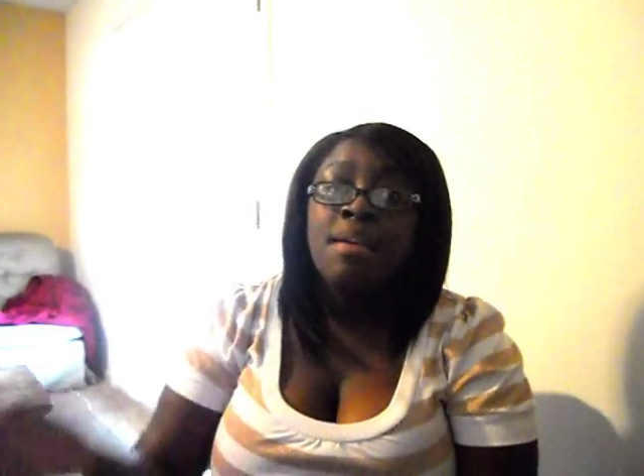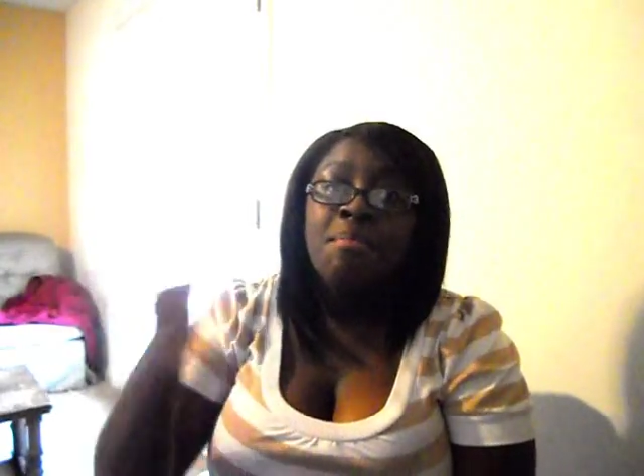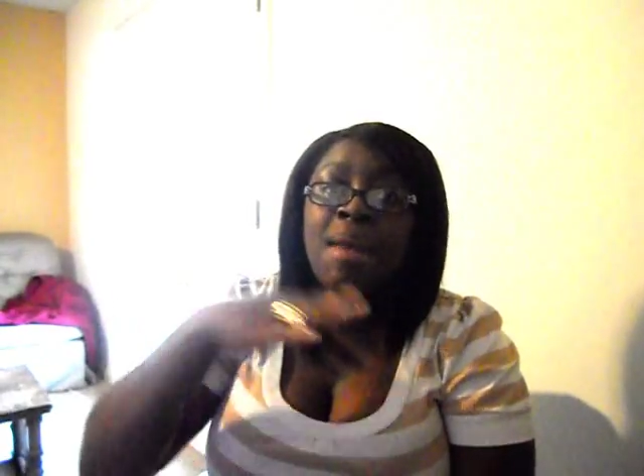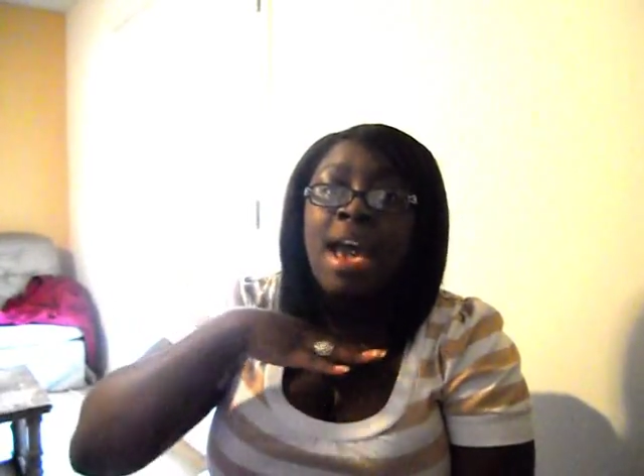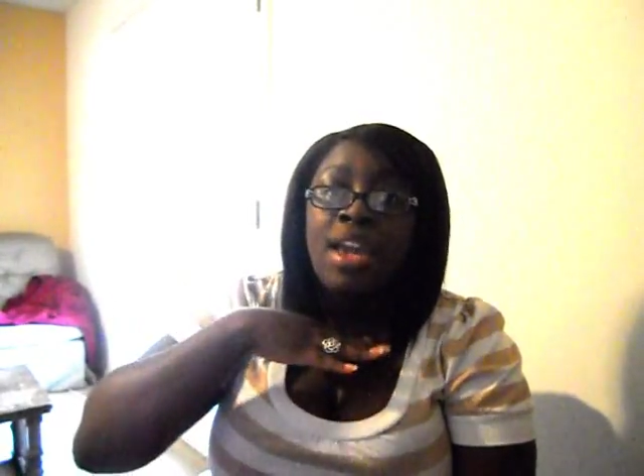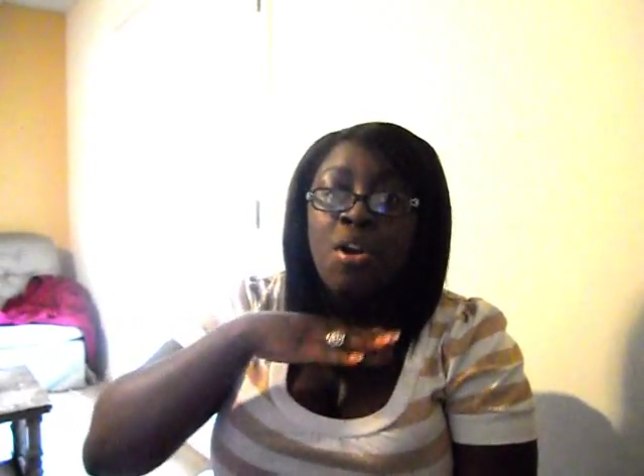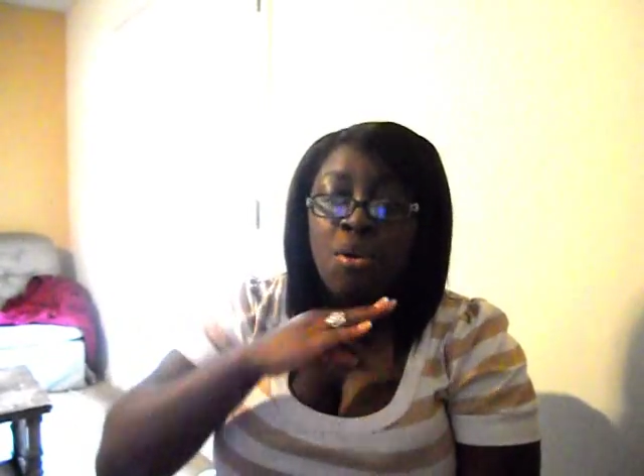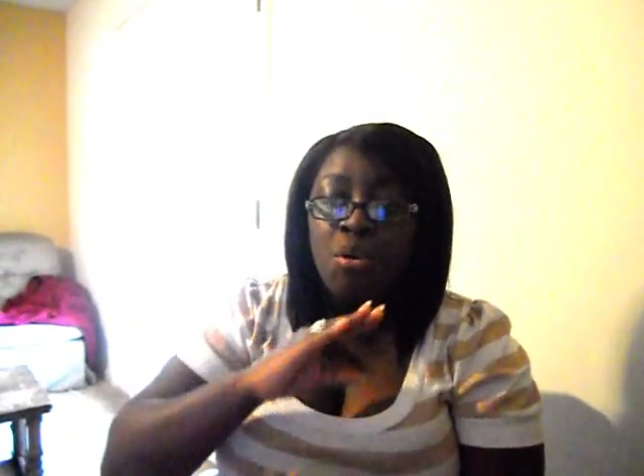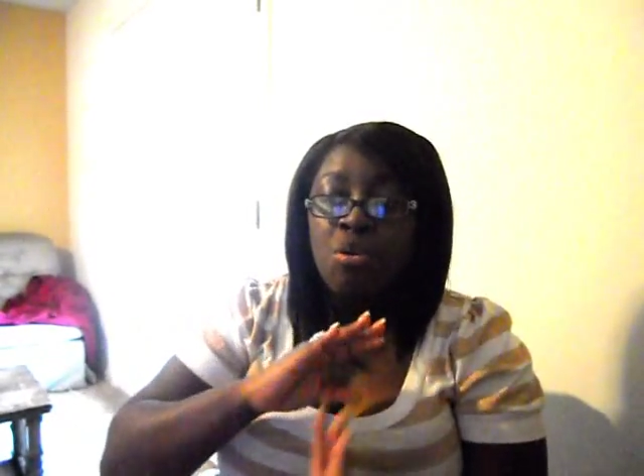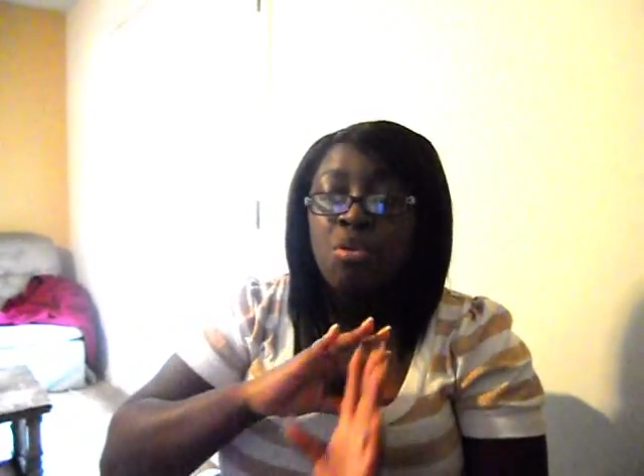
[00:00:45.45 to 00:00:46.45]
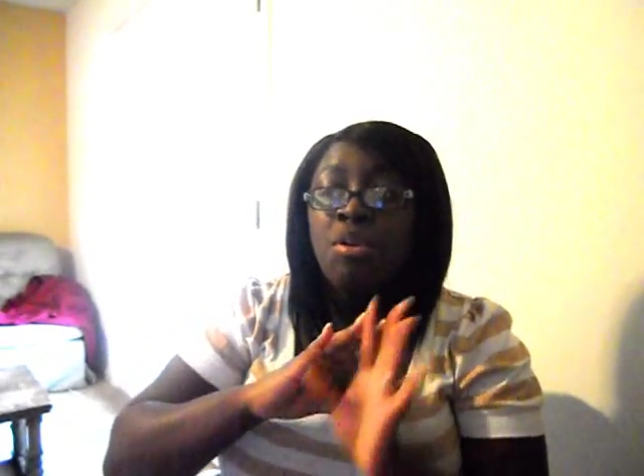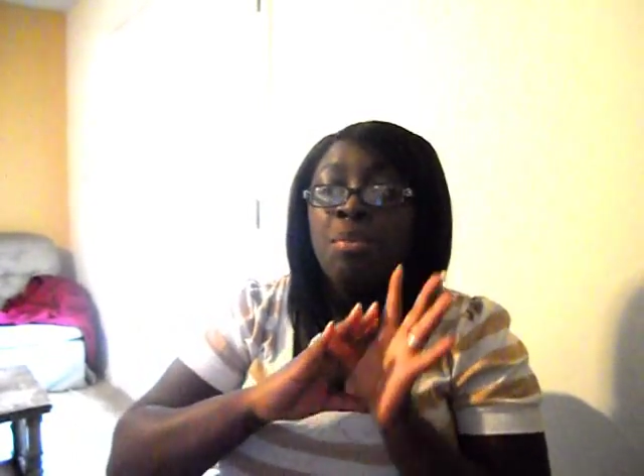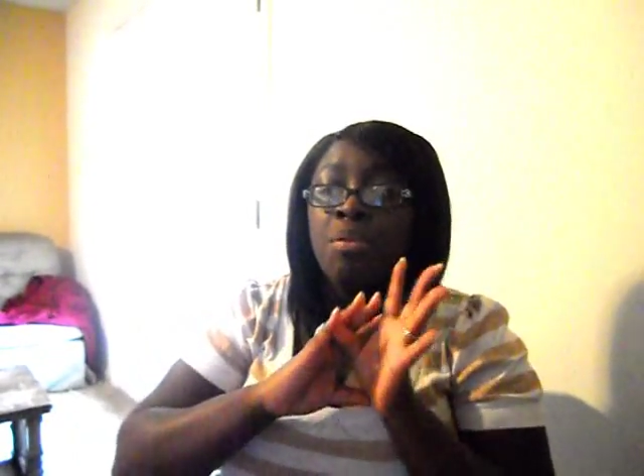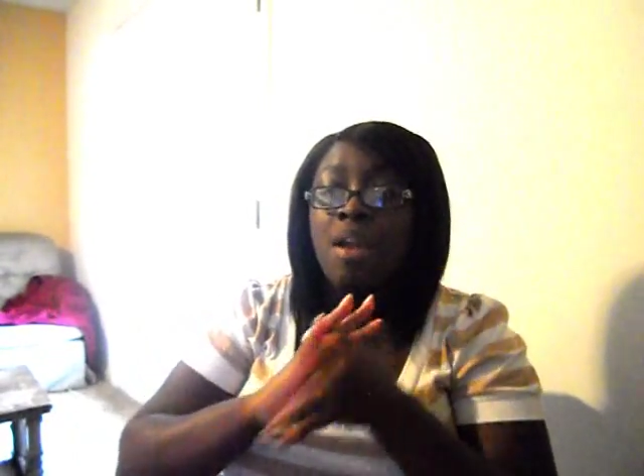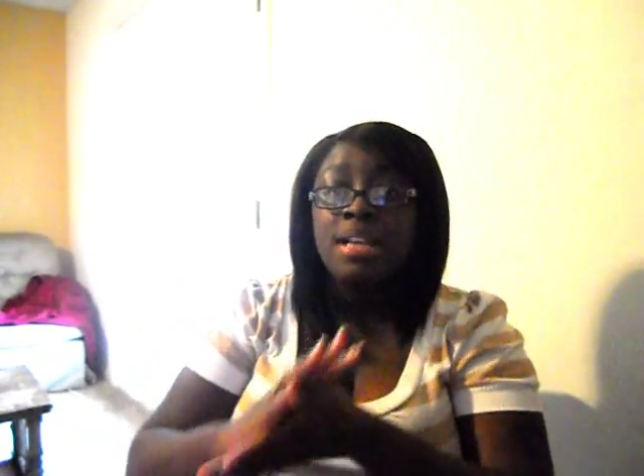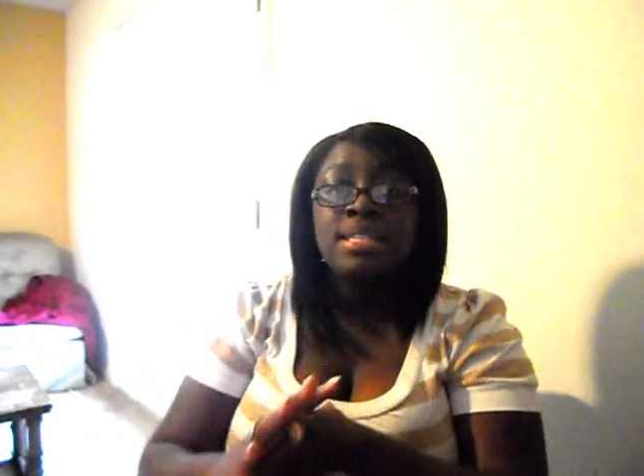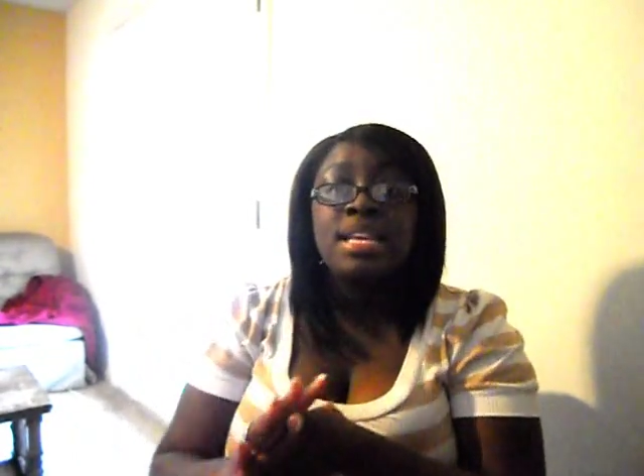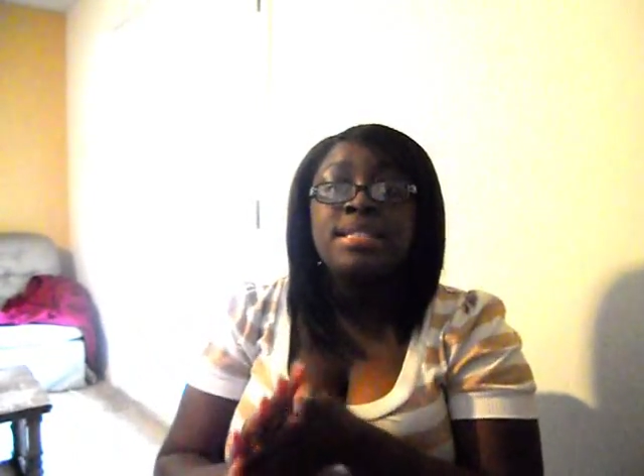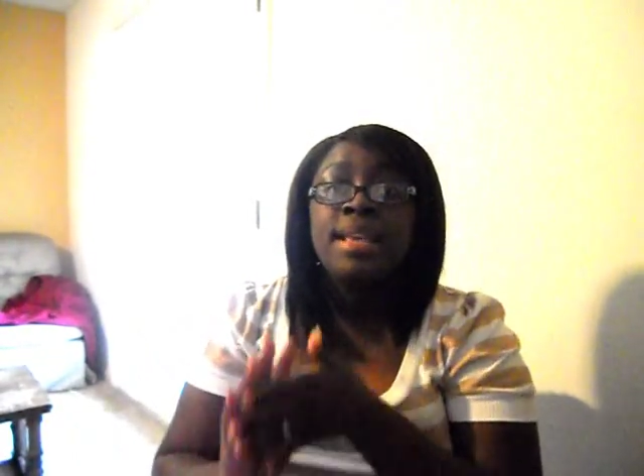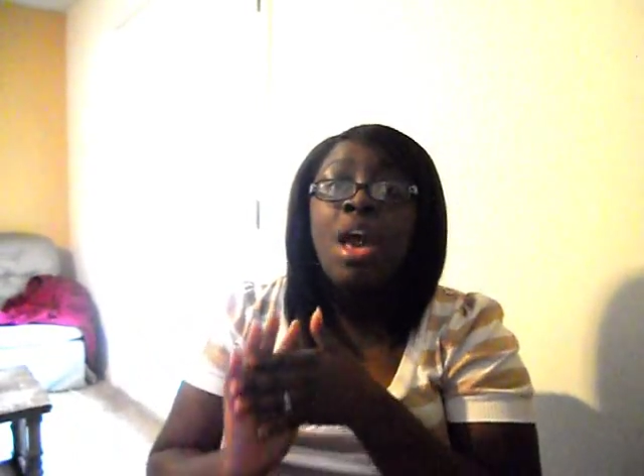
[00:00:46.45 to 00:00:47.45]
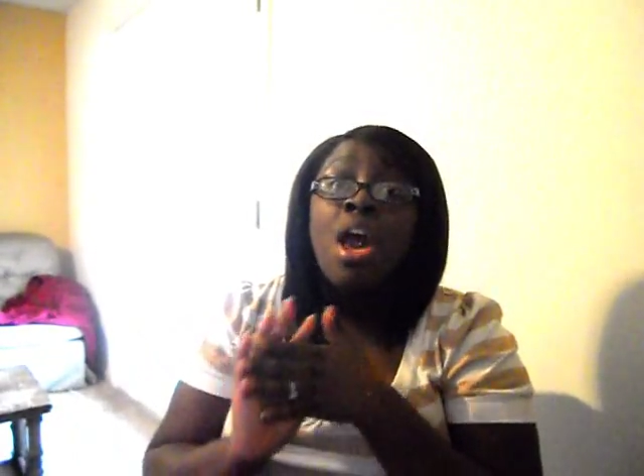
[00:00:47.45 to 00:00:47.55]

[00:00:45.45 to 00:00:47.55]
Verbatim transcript: my whole process